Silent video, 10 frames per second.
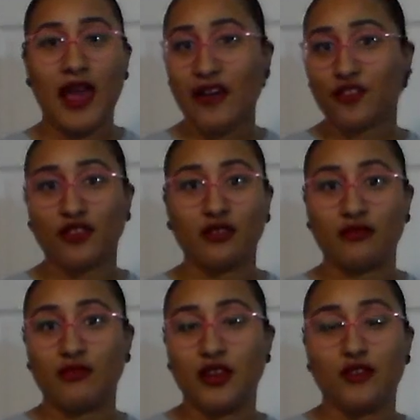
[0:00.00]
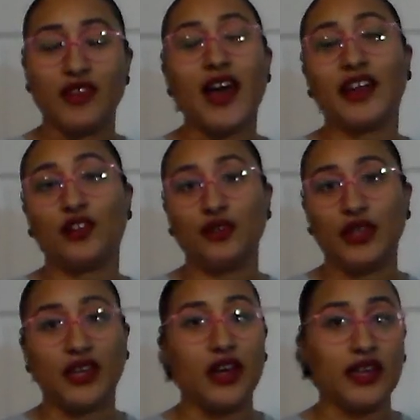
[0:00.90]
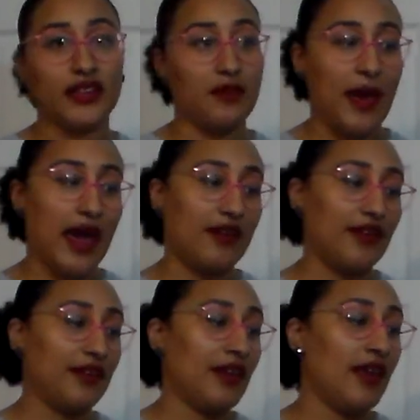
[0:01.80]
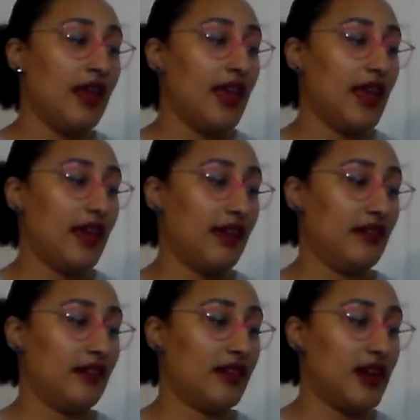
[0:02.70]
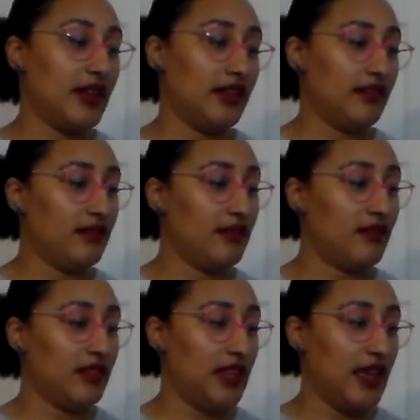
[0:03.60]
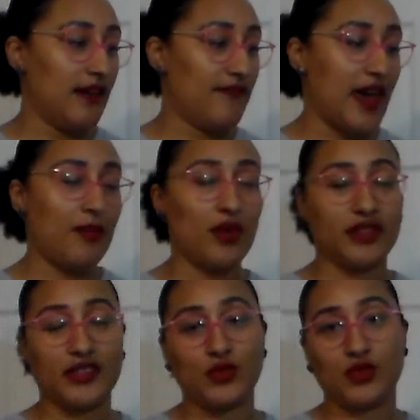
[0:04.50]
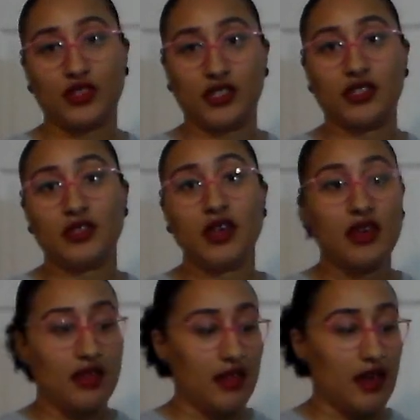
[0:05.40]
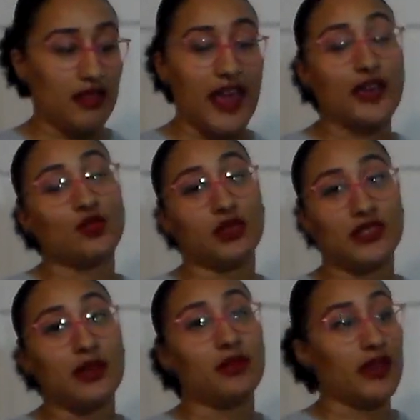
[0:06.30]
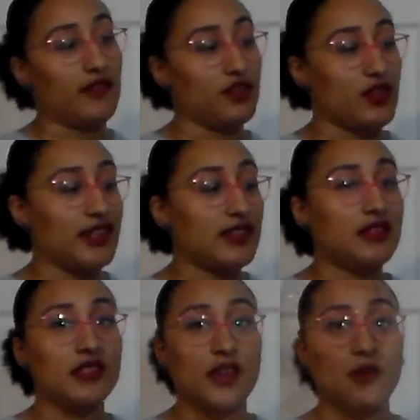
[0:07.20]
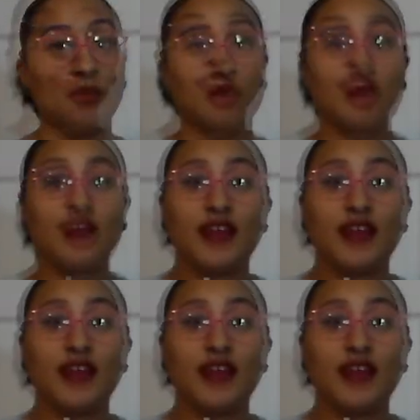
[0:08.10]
after, not including cutting the pattern and cutting the fabric. This was just the actual assembly of the dress. So